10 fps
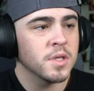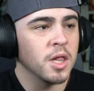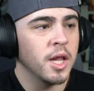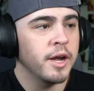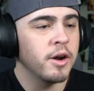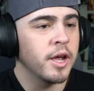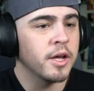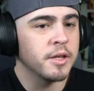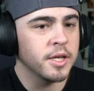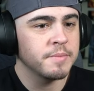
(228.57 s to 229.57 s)

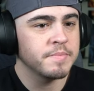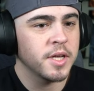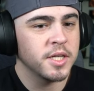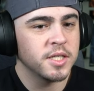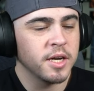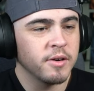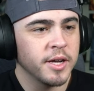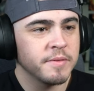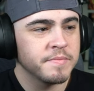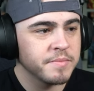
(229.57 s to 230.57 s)
Aleria, yeah, I did say it
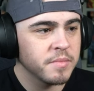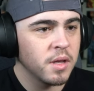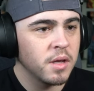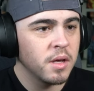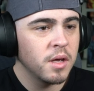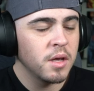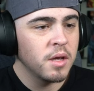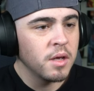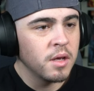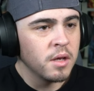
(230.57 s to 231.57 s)
right. Busted mining
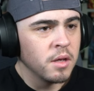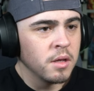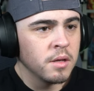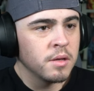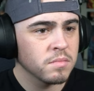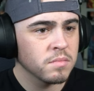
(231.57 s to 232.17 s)
outposts will be.